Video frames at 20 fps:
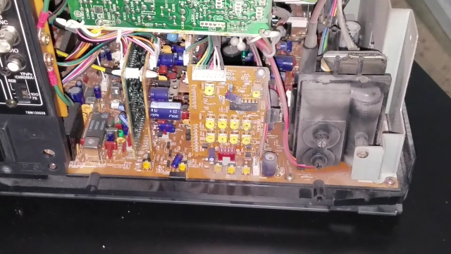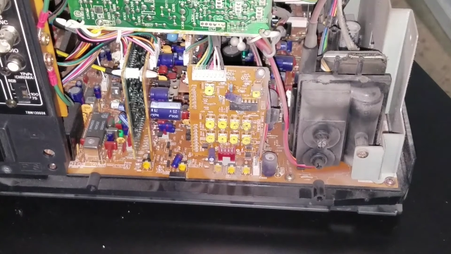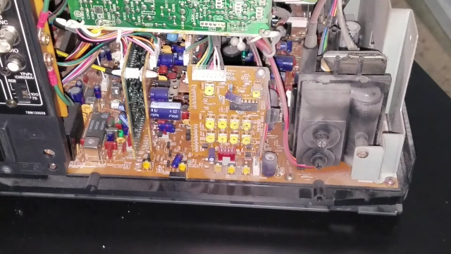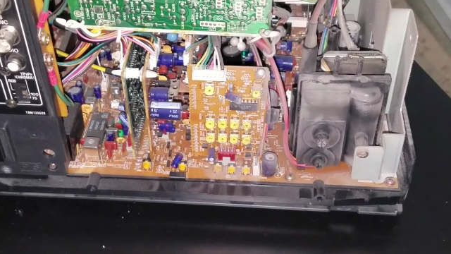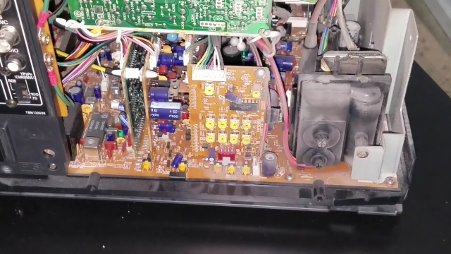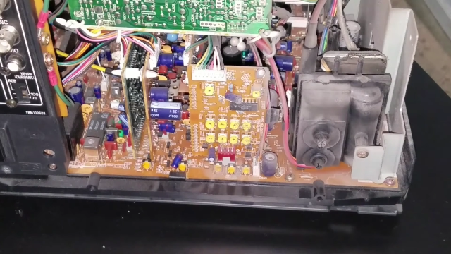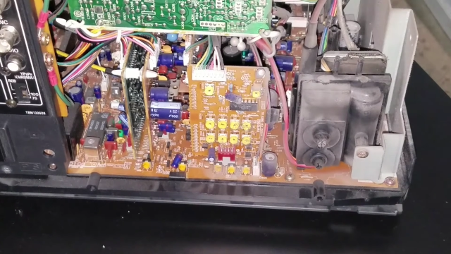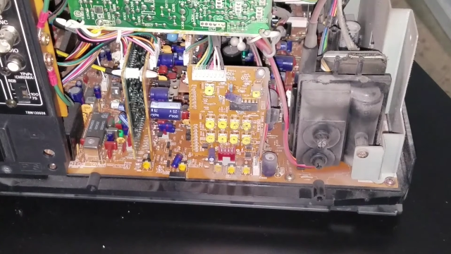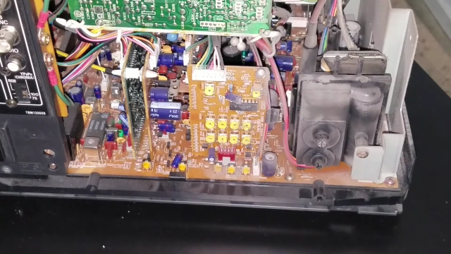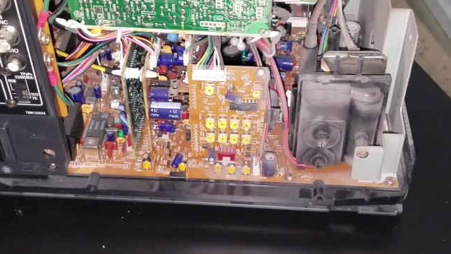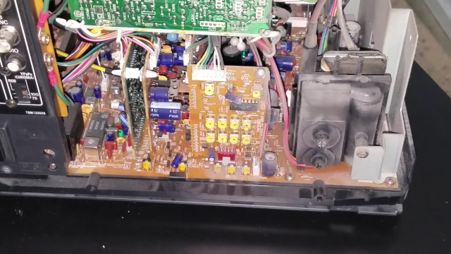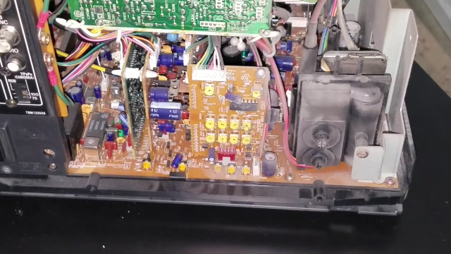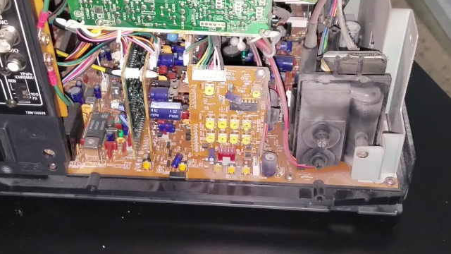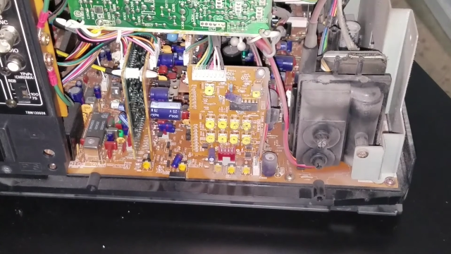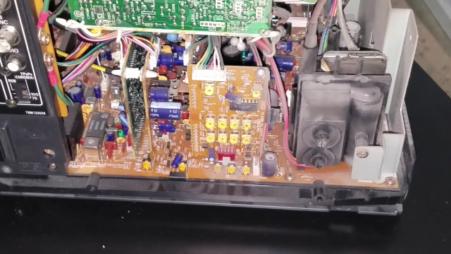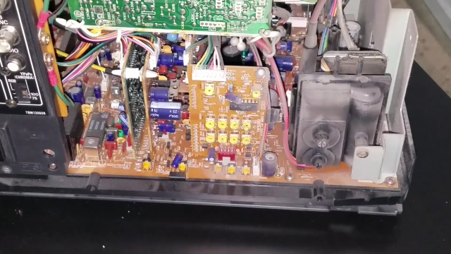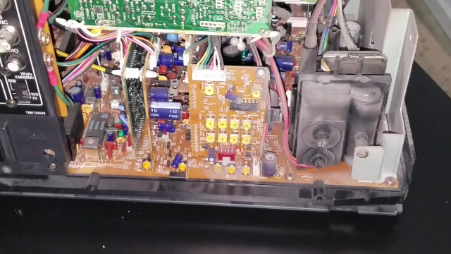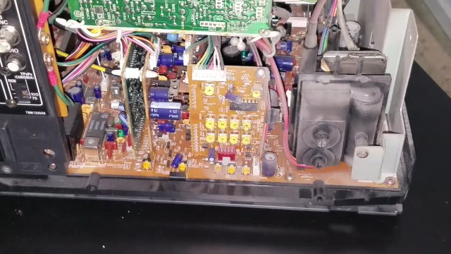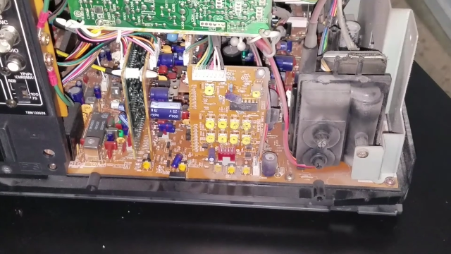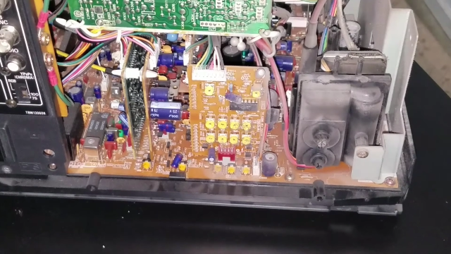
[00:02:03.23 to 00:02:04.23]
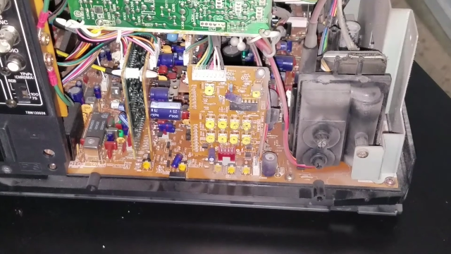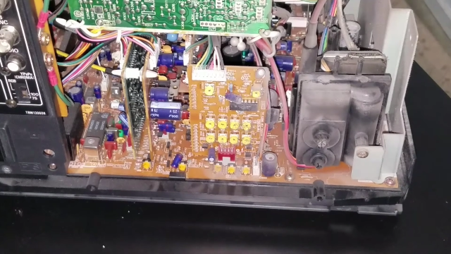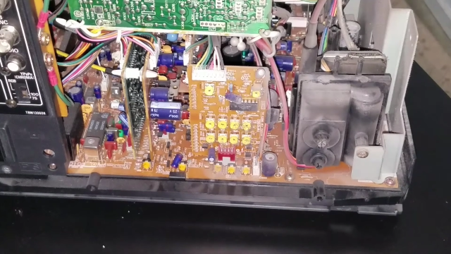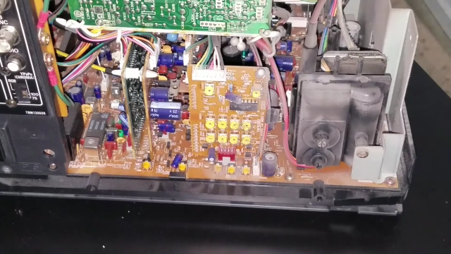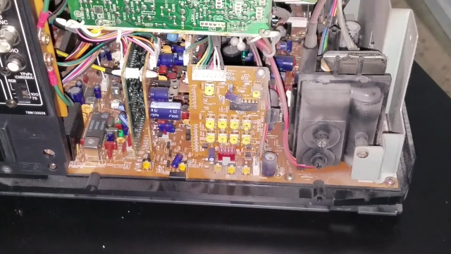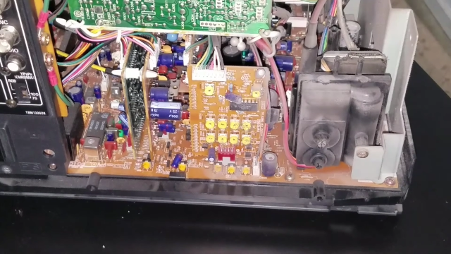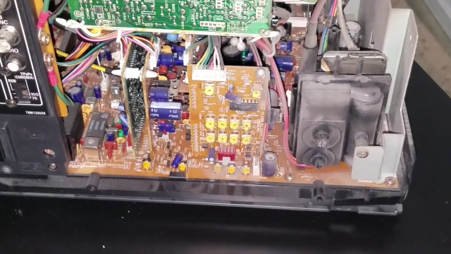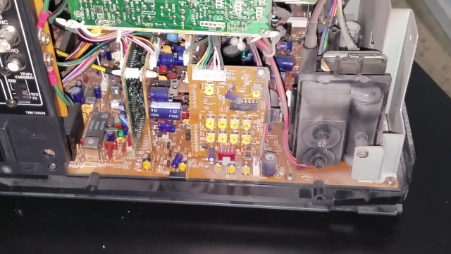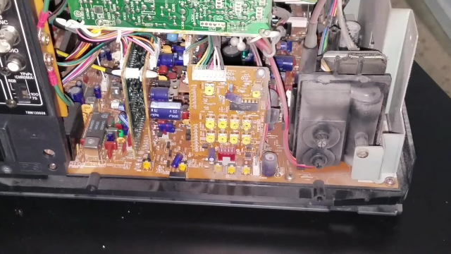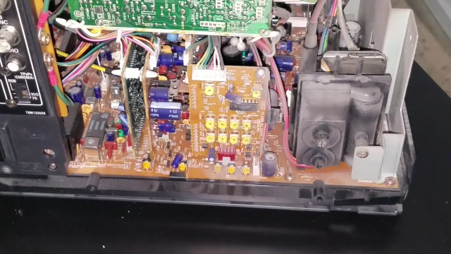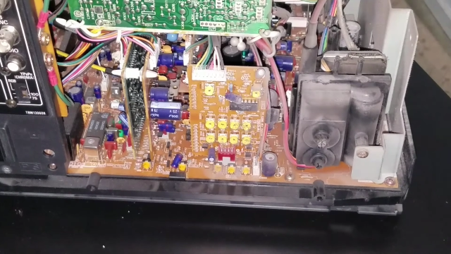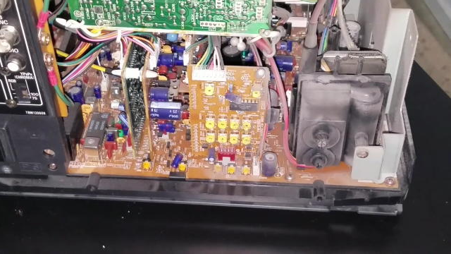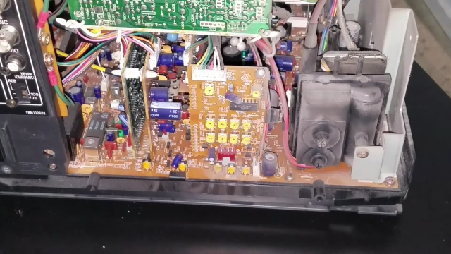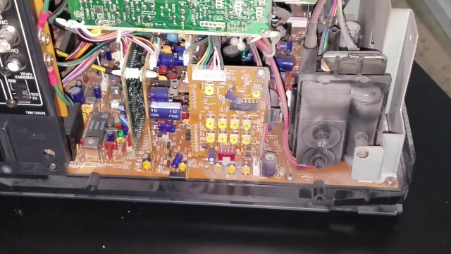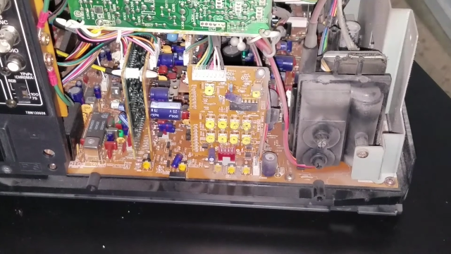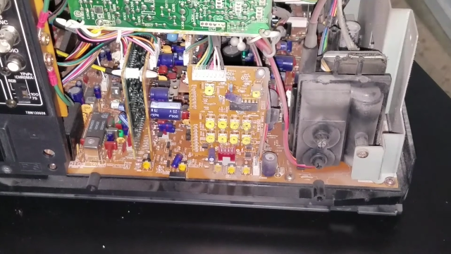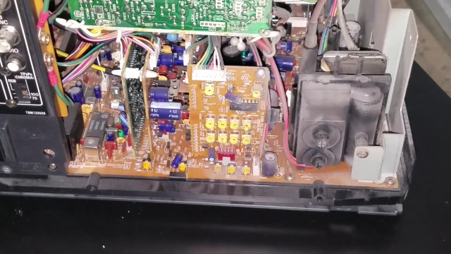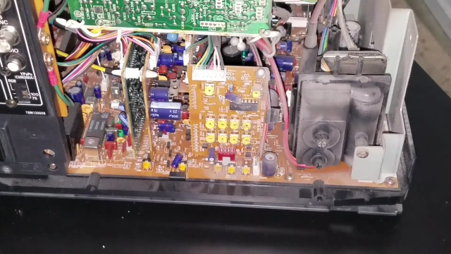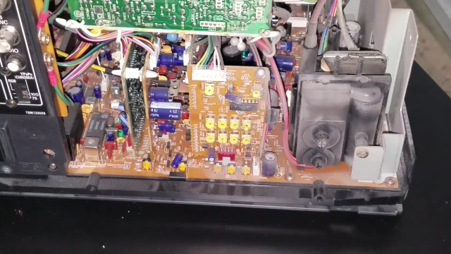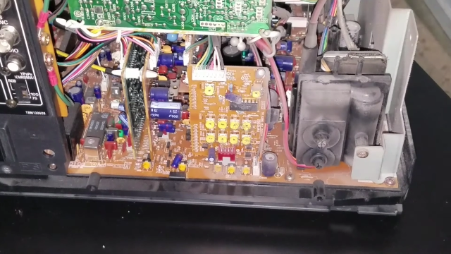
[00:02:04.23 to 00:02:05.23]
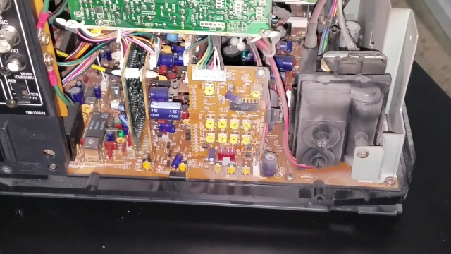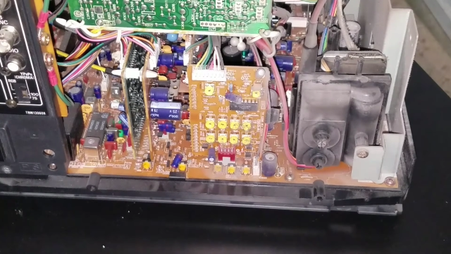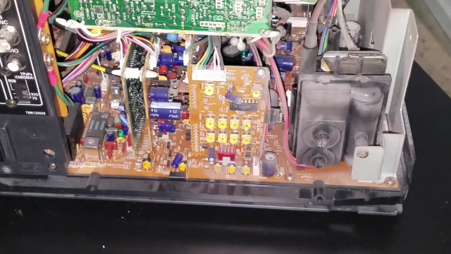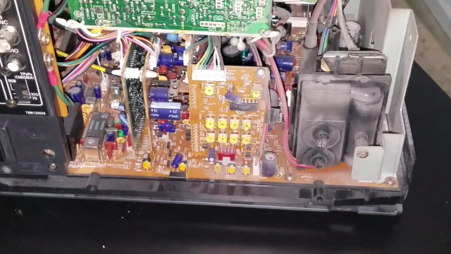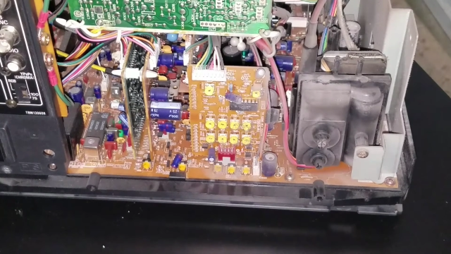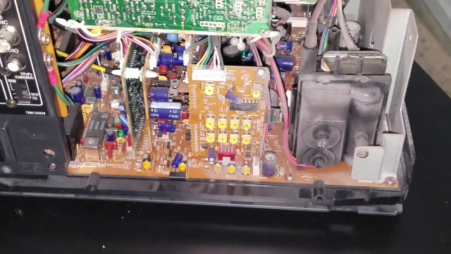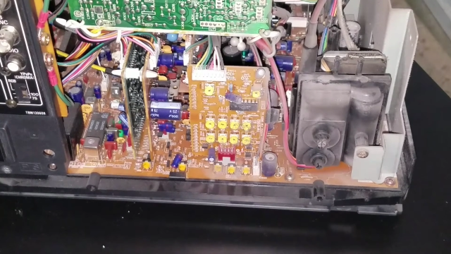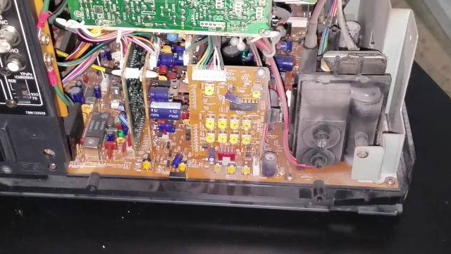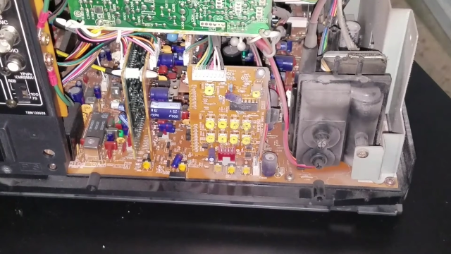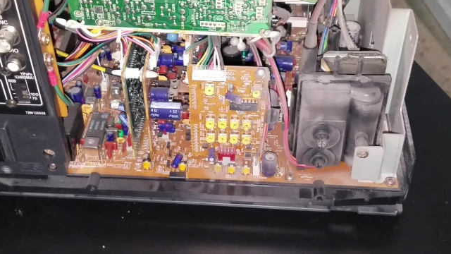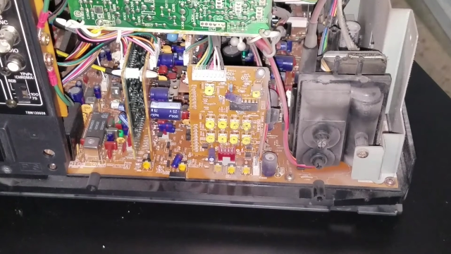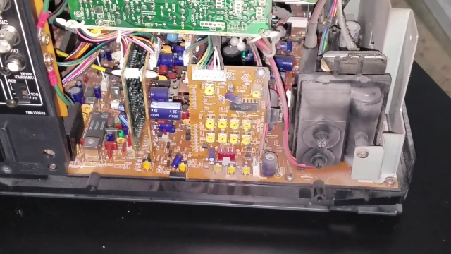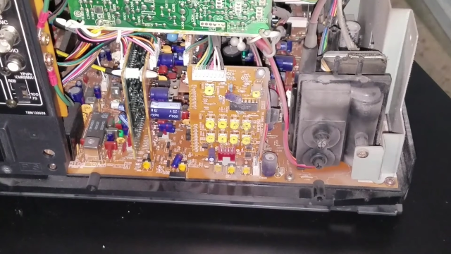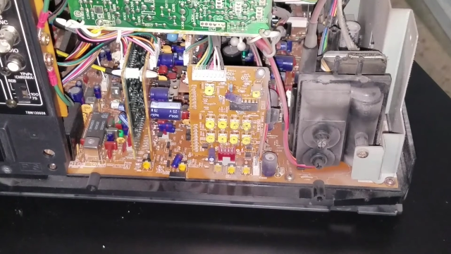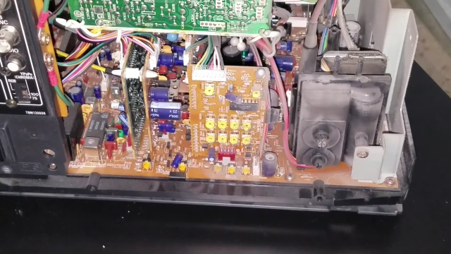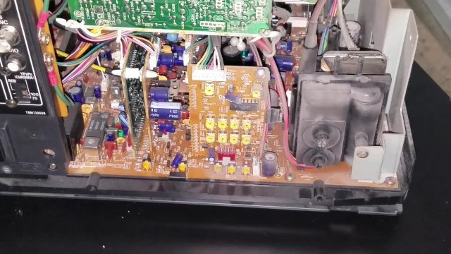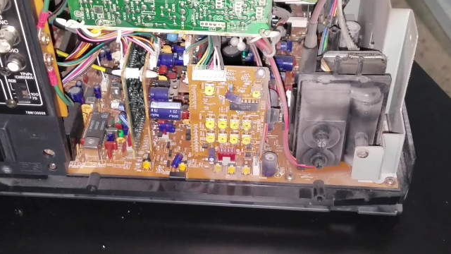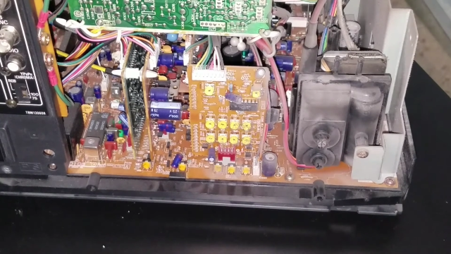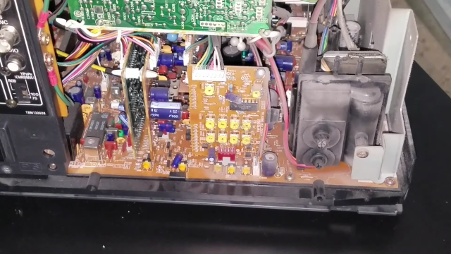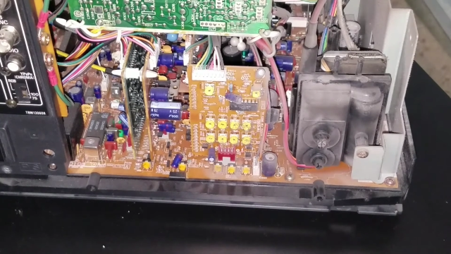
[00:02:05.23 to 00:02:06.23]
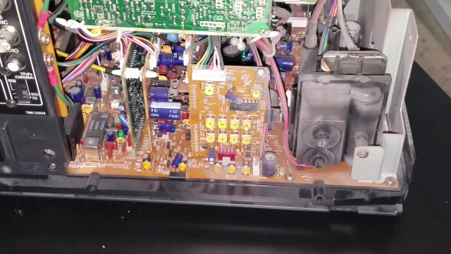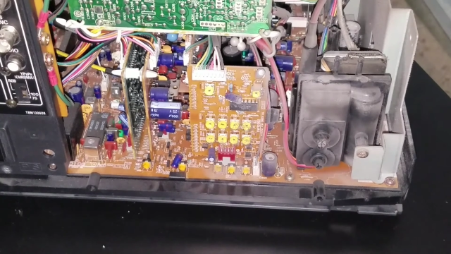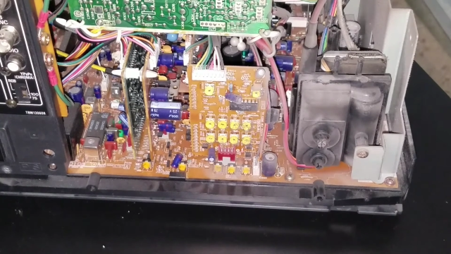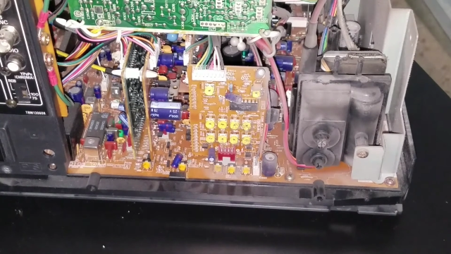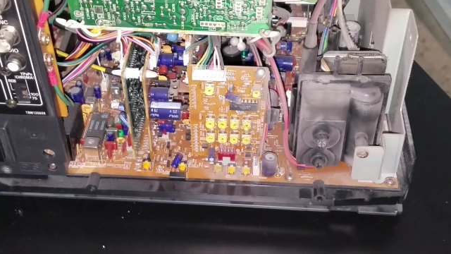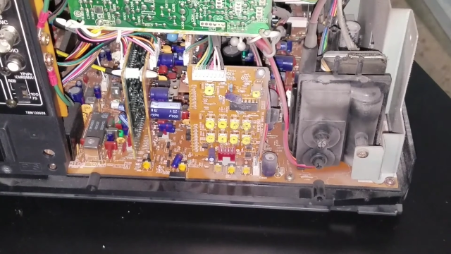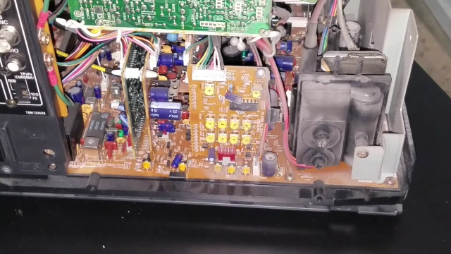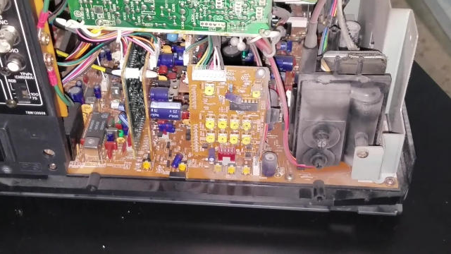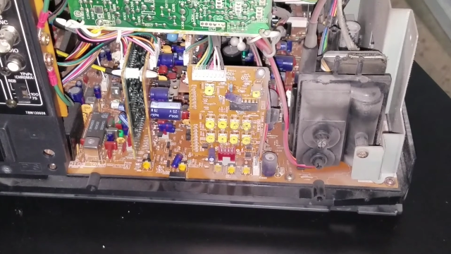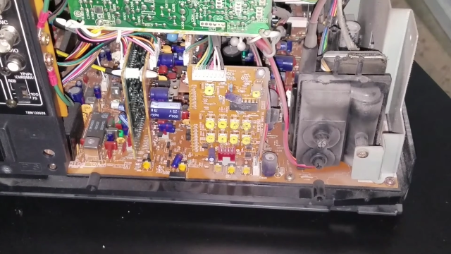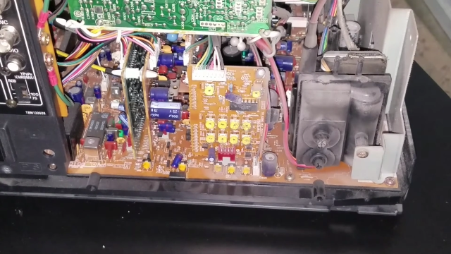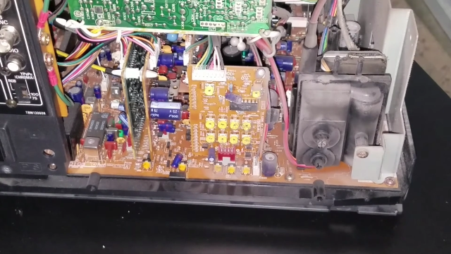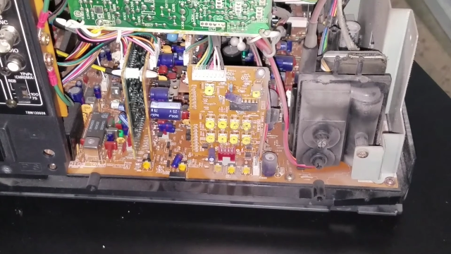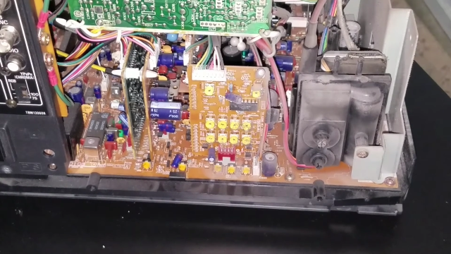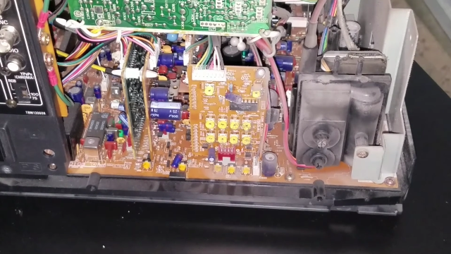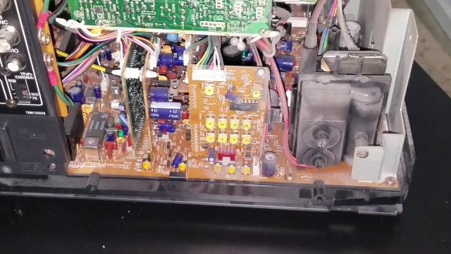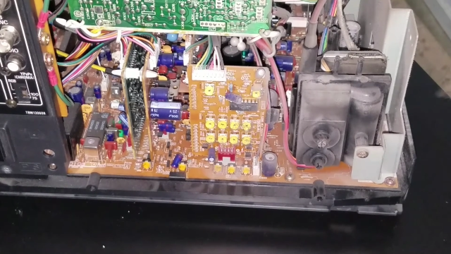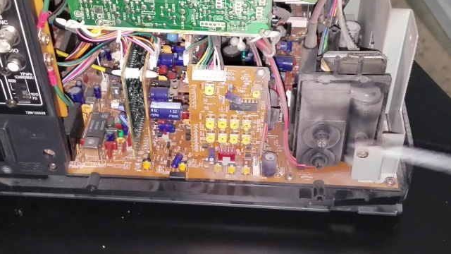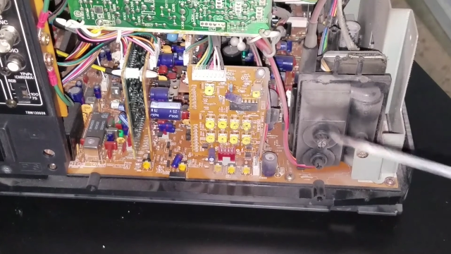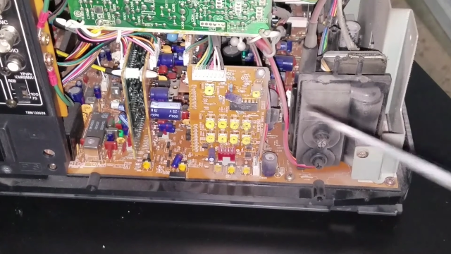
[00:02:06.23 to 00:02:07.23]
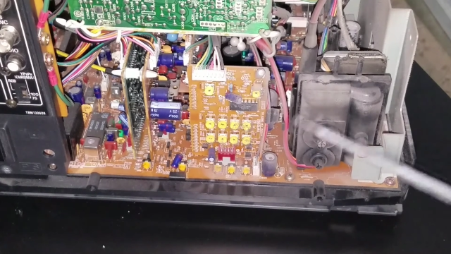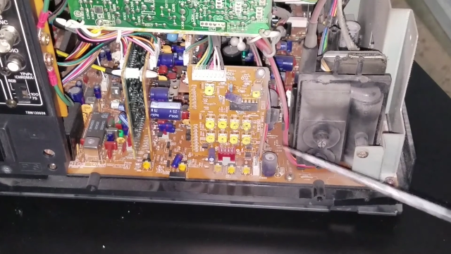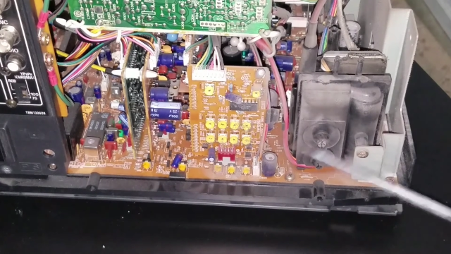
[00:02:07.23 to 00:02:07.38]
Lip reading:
(no speaker visible)